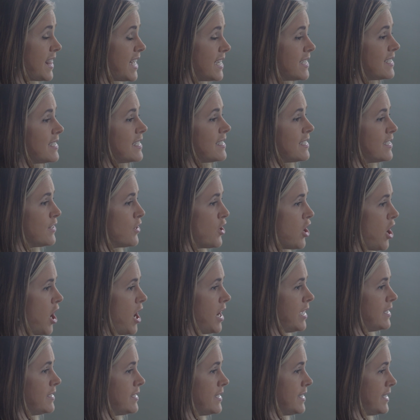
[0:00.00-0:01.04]
this is
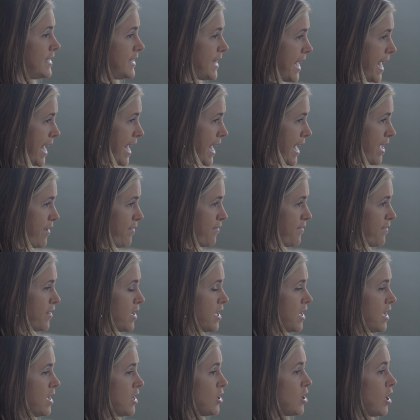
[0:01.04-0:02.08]
not
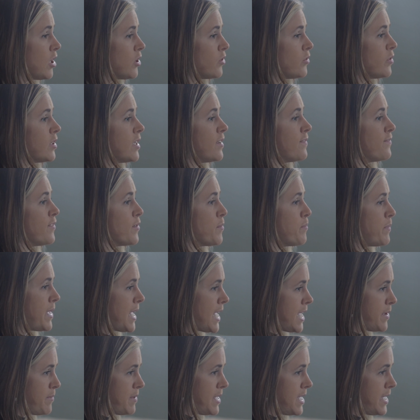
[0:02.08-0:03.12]
safe, not only for
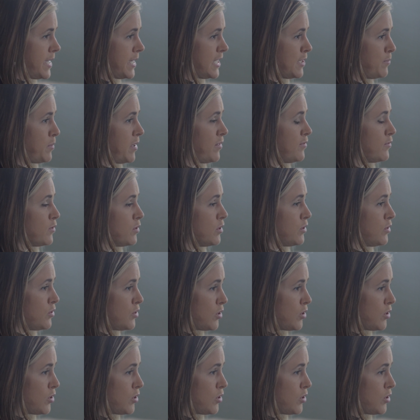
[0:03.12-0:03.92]
babies, but for